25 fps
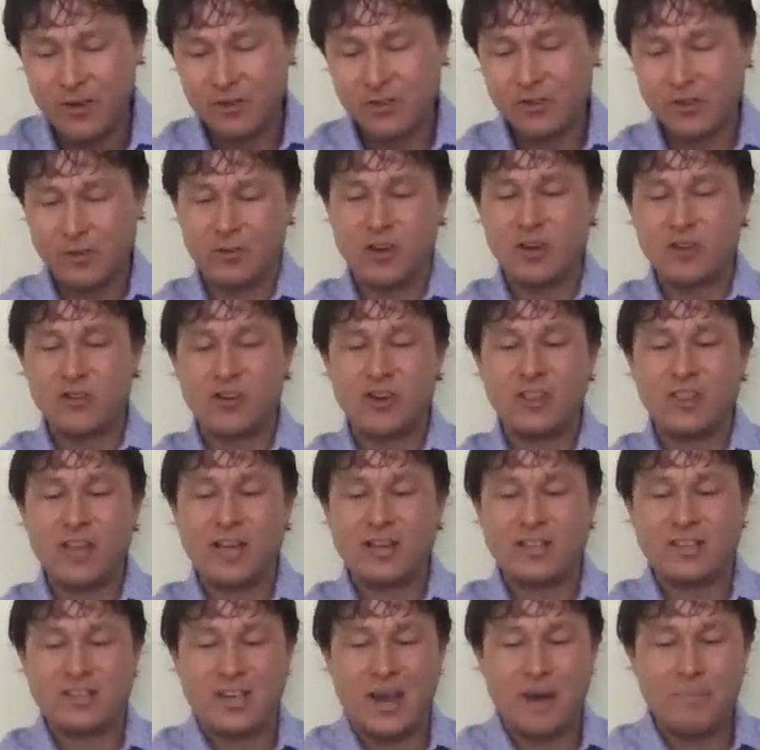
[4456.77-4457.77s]
So I'm going to drink
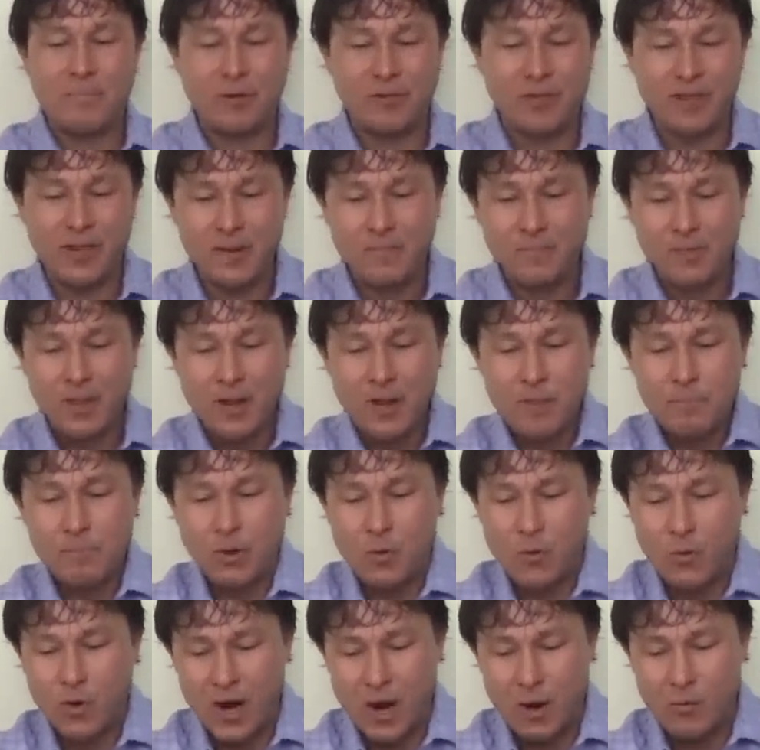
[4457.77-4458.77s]
that separately,
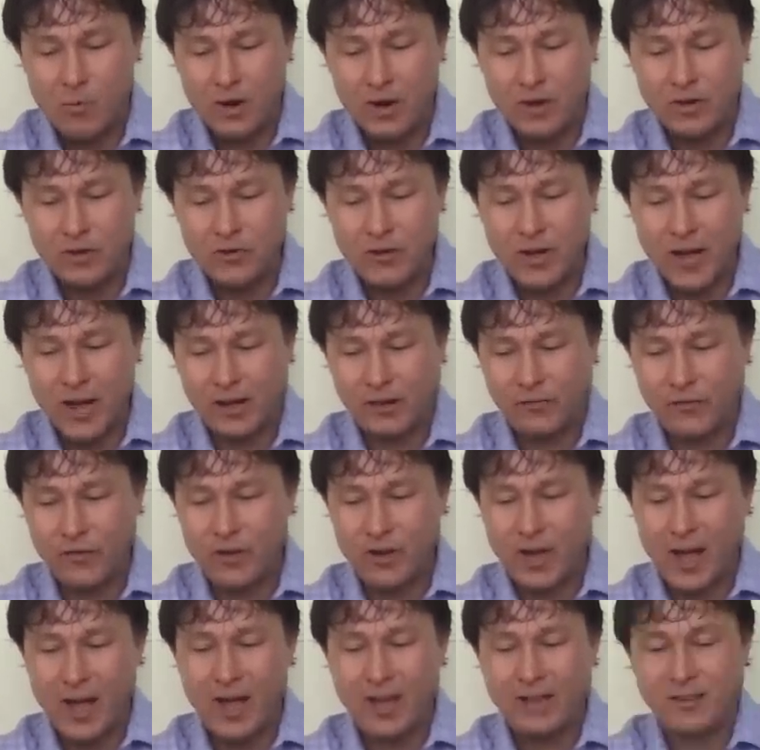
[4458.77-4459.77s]
but what I want to do next for
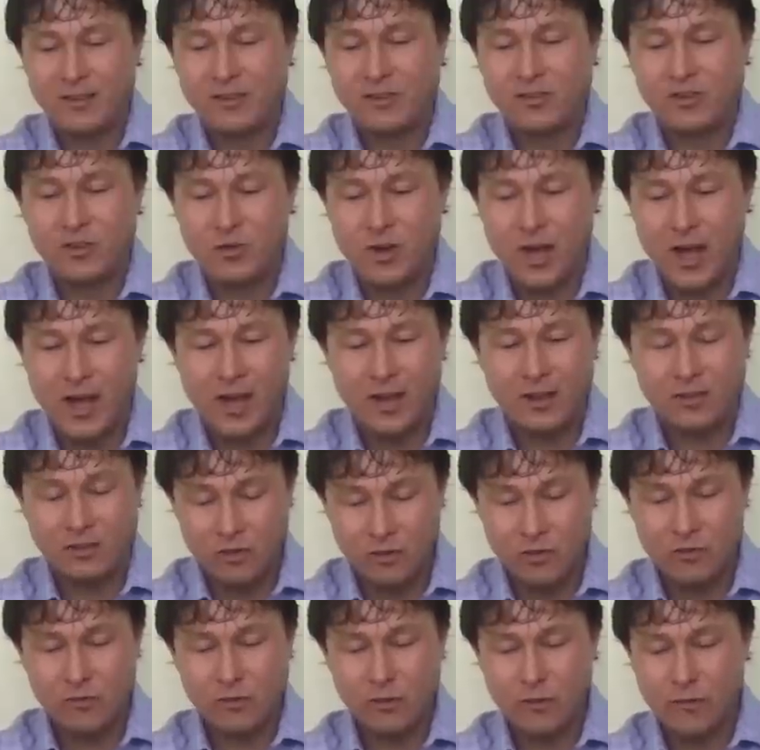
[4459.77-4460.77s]
you guys is do, got,
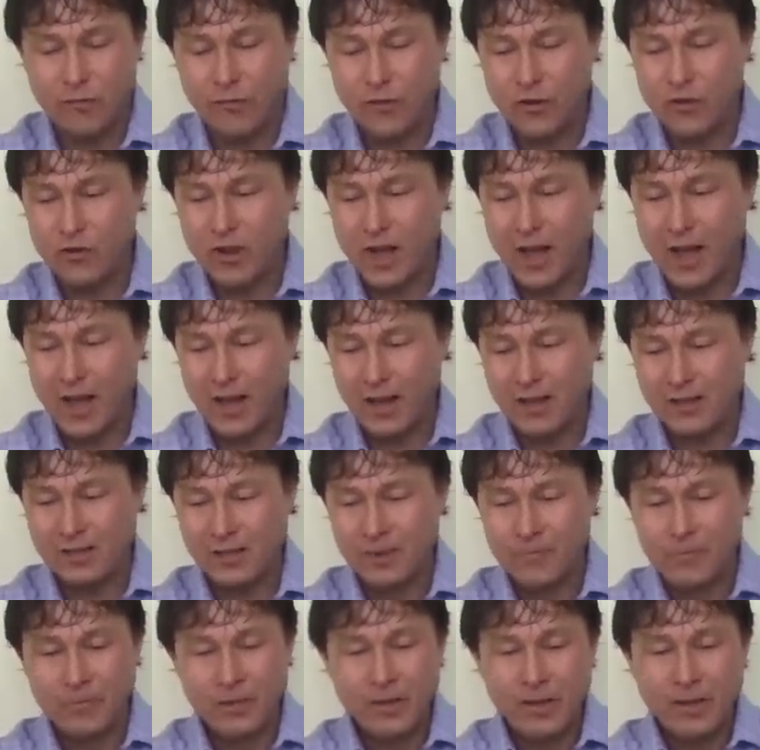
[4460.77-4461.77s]
do, do for you
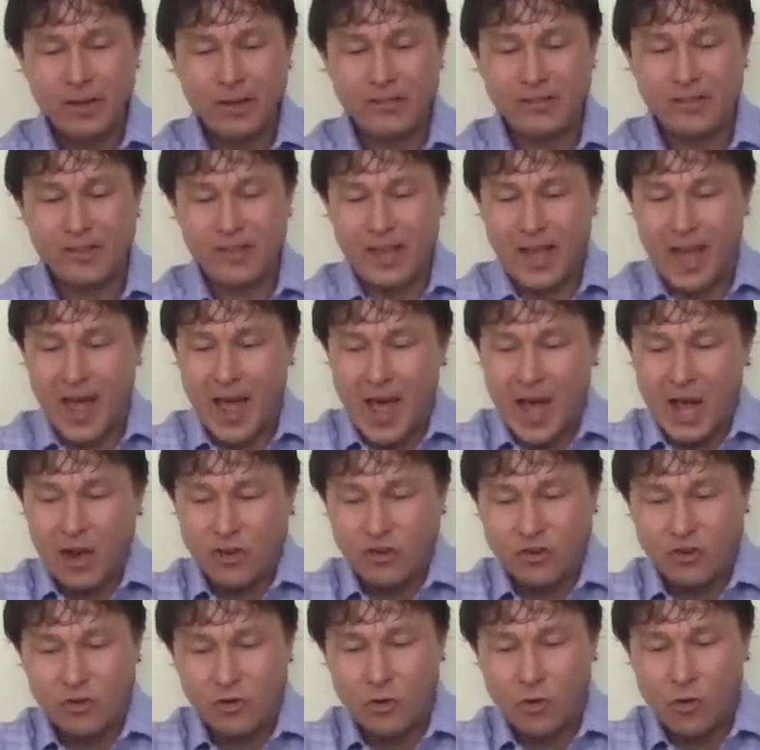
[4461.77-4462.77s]
guys is the
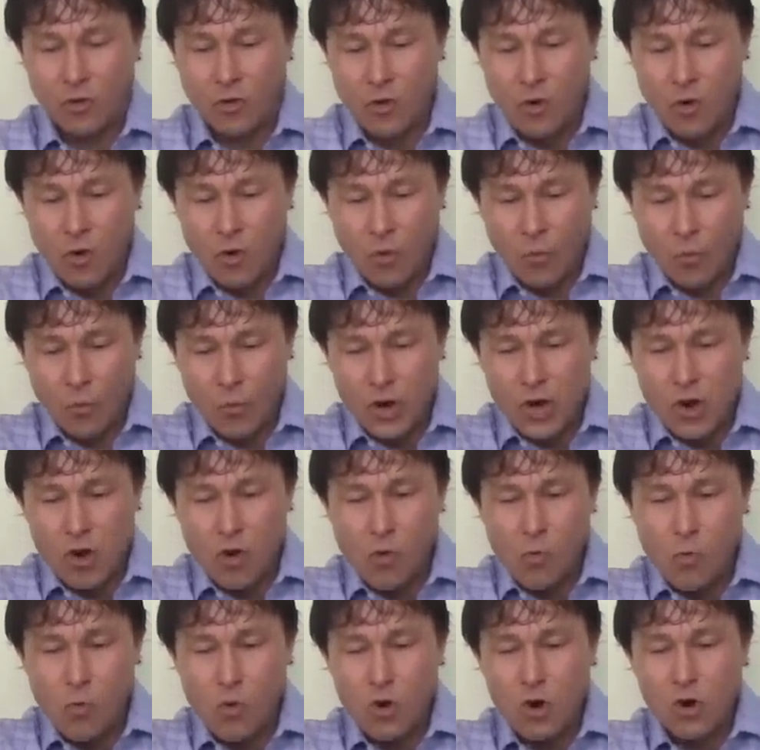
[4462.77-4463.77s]
actual
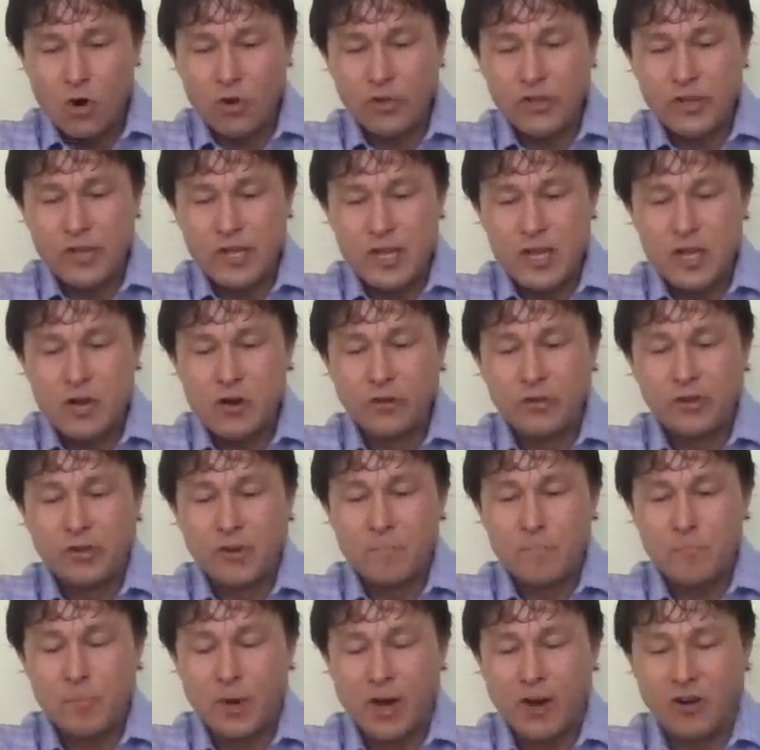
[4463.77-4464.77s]
real-world yield
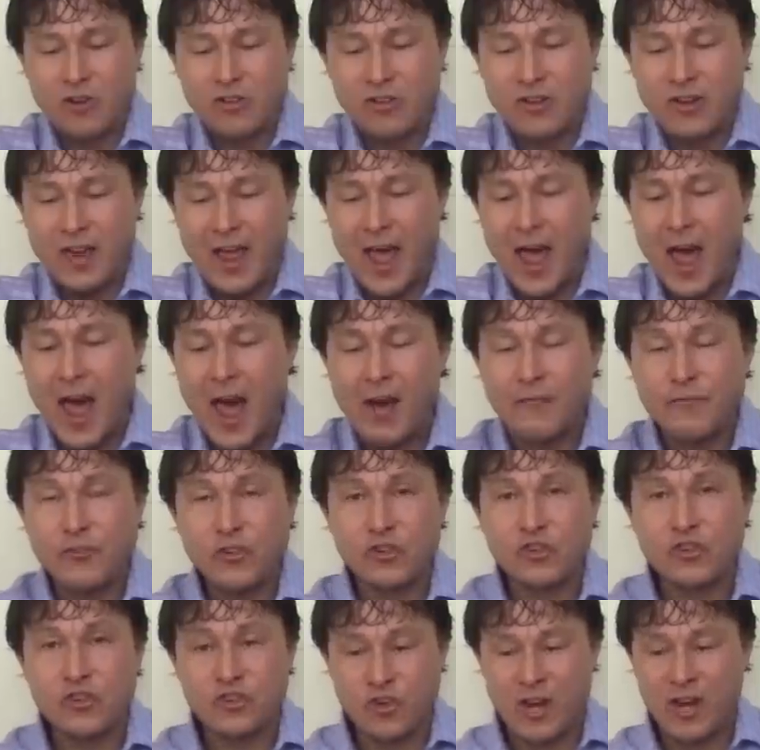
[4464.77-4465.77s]
comparison
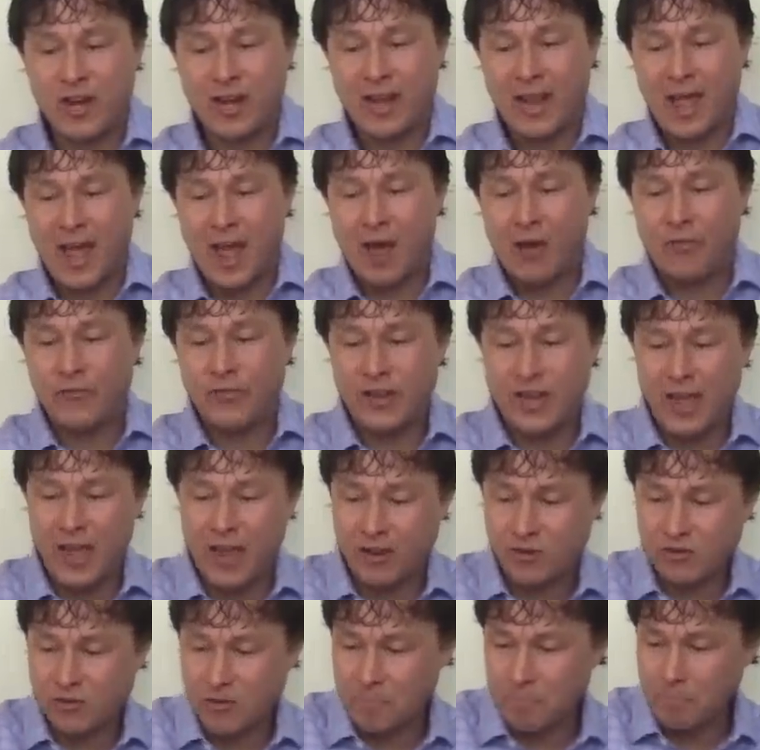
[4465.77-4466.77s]
after straining out the
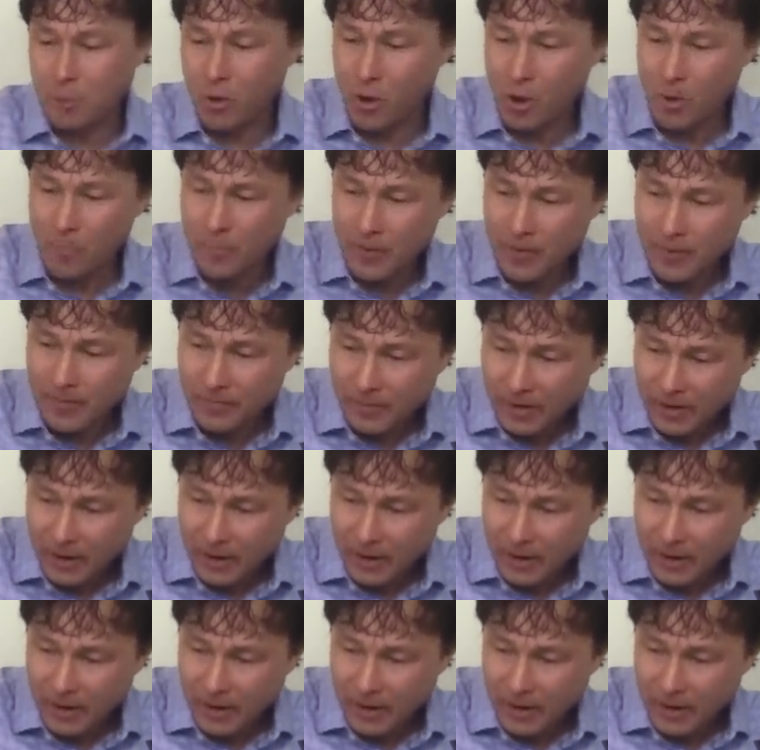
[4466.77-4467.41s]
extra pulp,